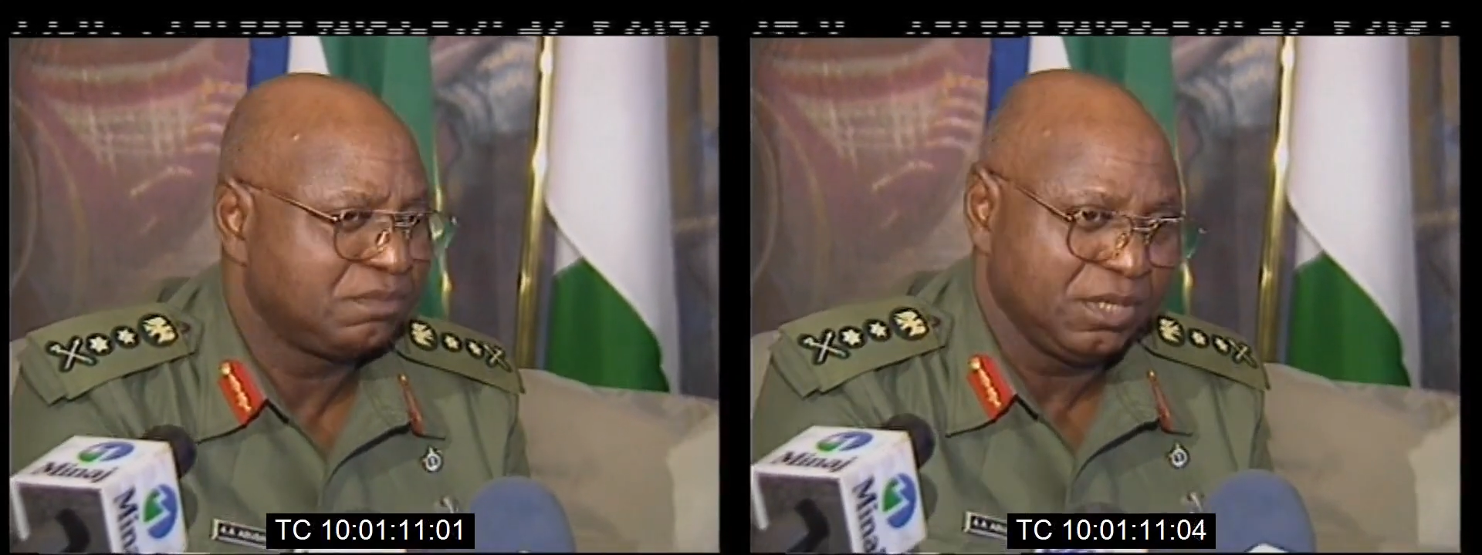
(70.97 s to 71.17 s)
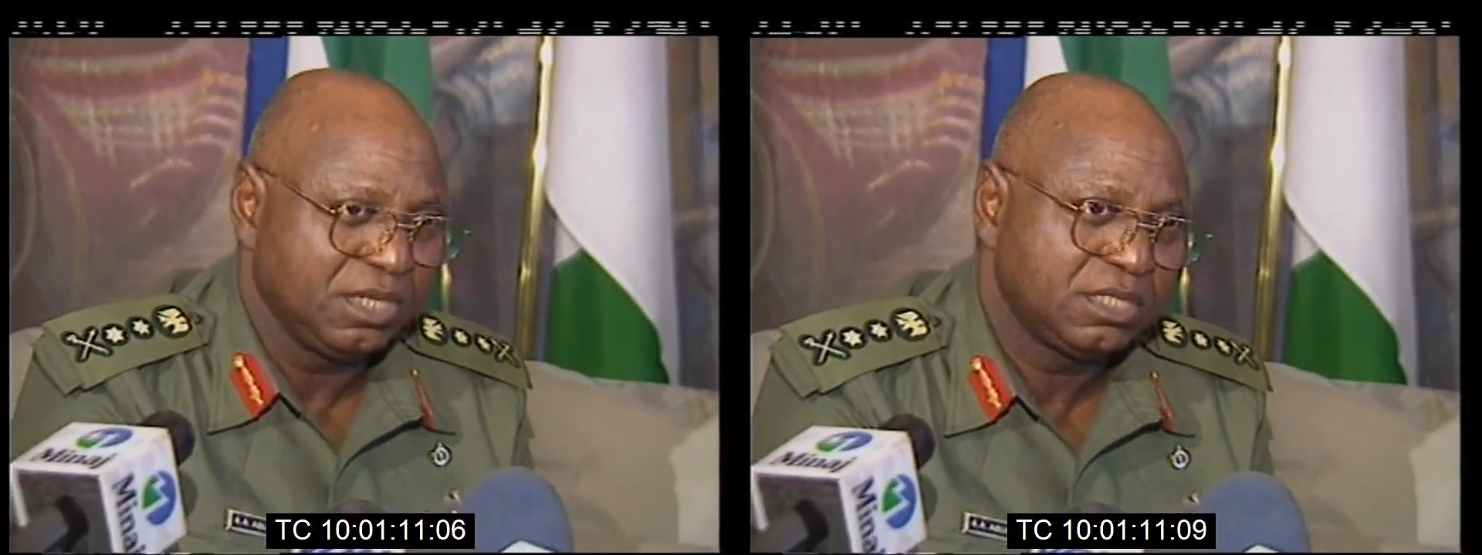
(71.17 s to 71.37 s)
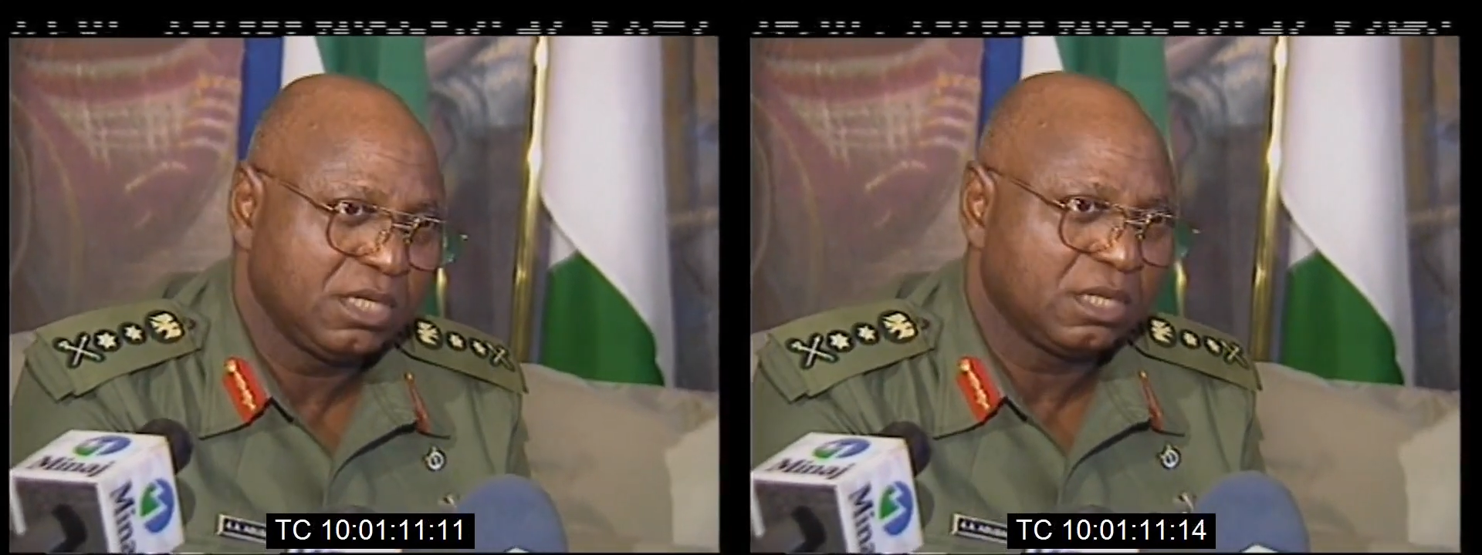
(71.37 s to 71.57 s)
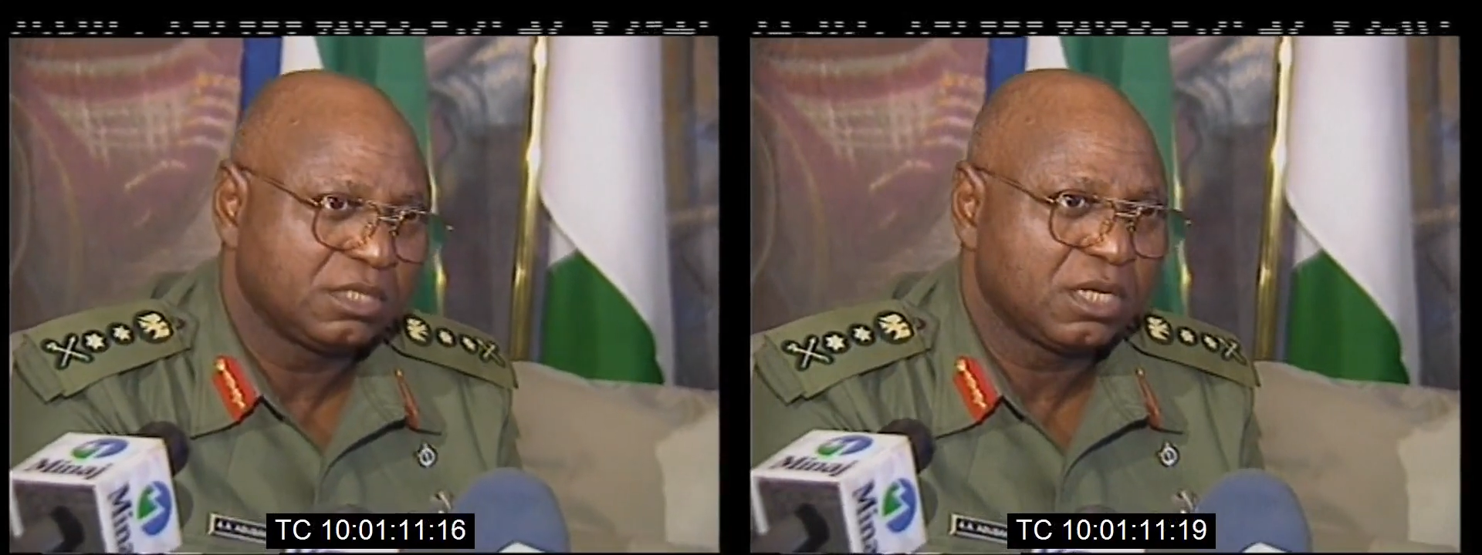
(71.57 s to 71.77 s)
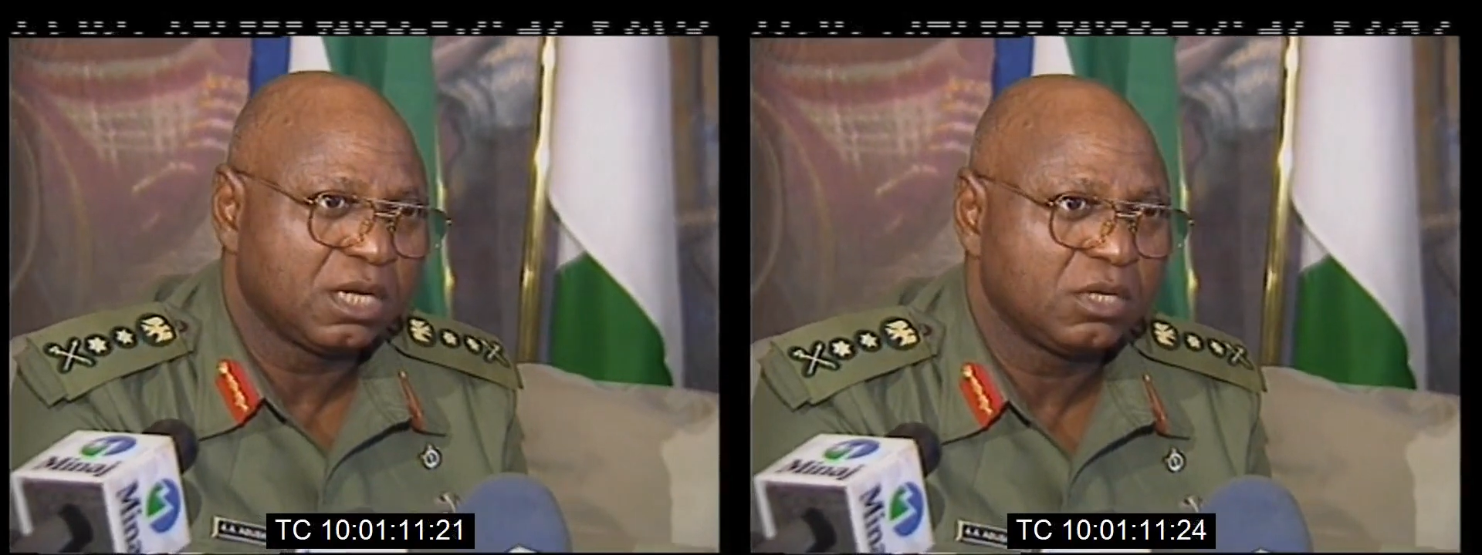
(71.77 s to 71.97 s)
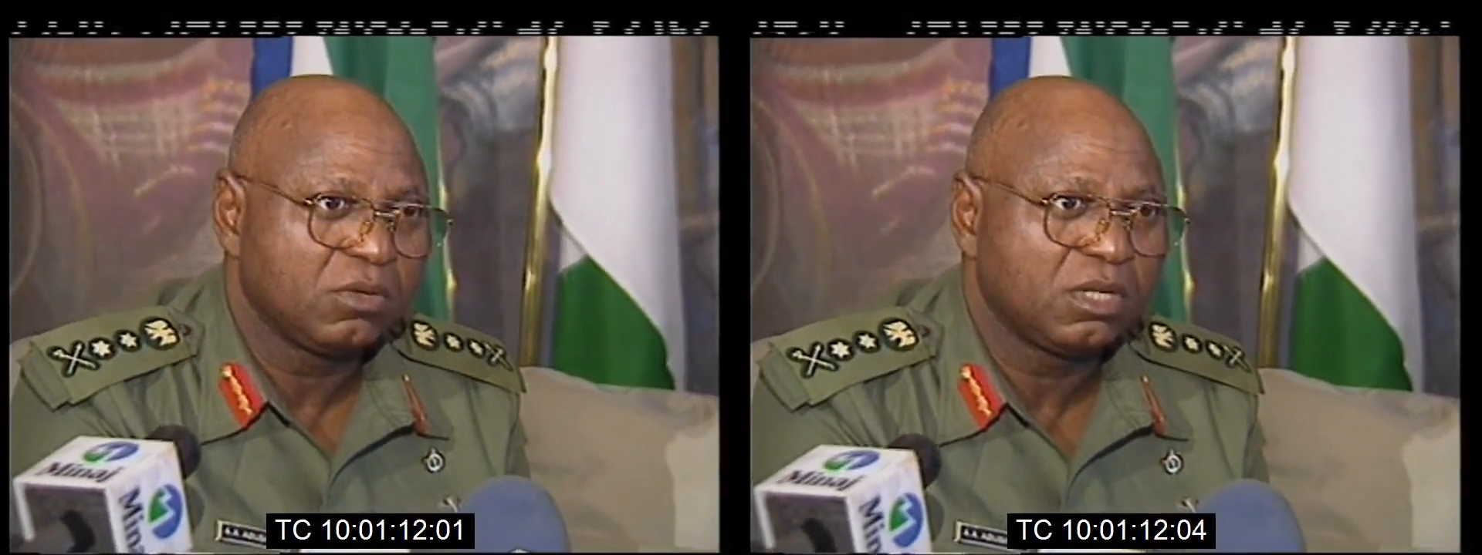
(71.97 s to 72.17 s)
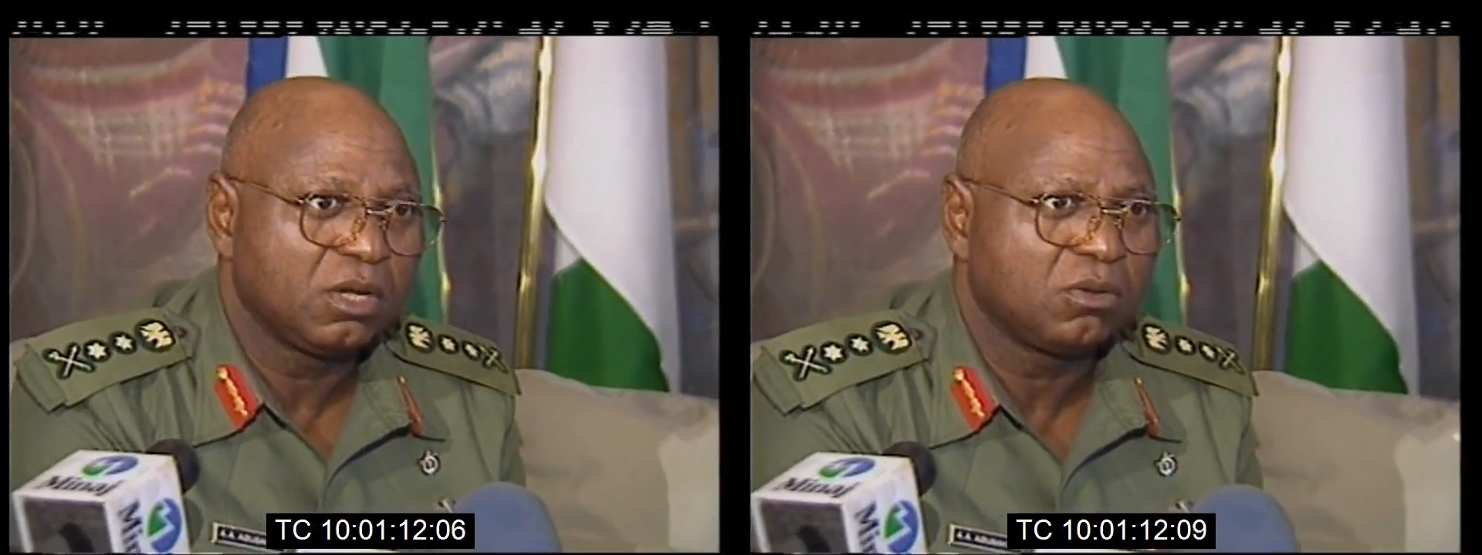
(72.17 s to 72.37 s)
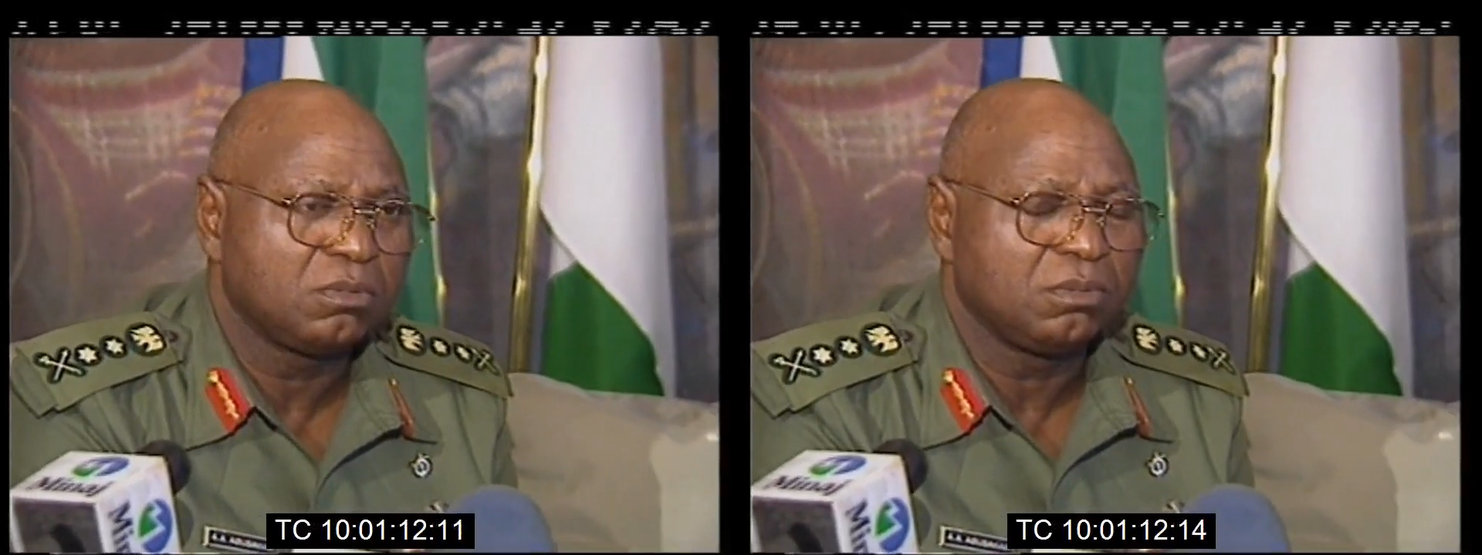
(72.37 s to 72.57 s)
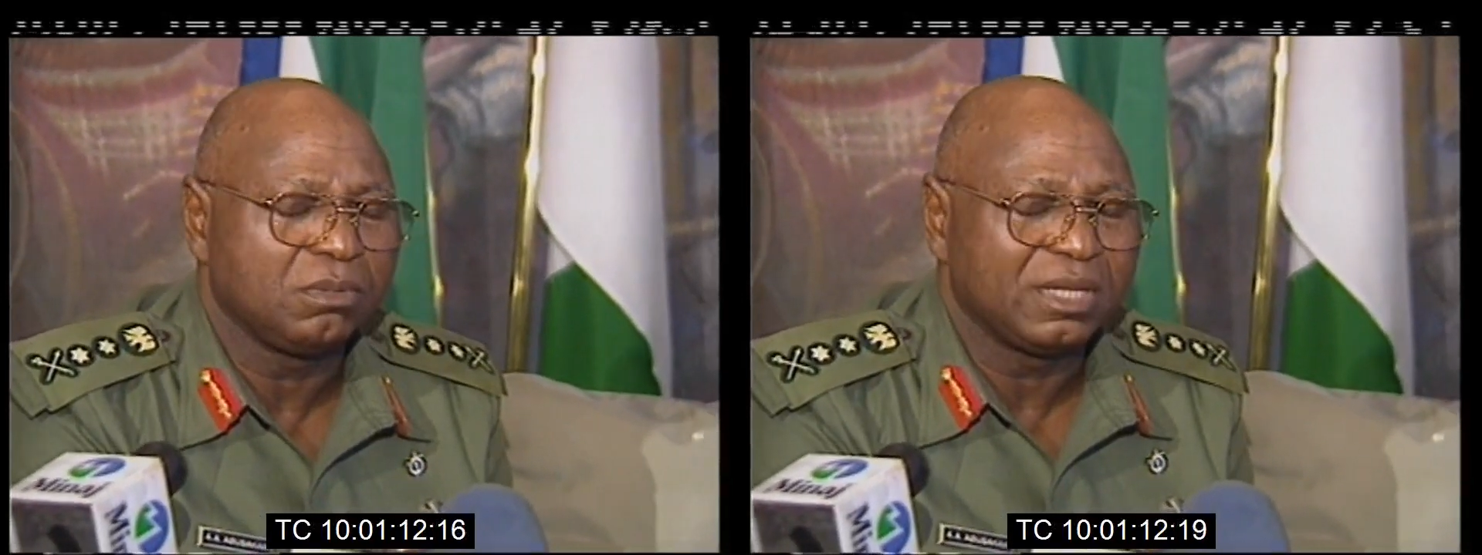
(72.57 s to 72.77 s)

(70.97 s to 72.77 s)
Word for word: peace in Sierra Leone, there, would be,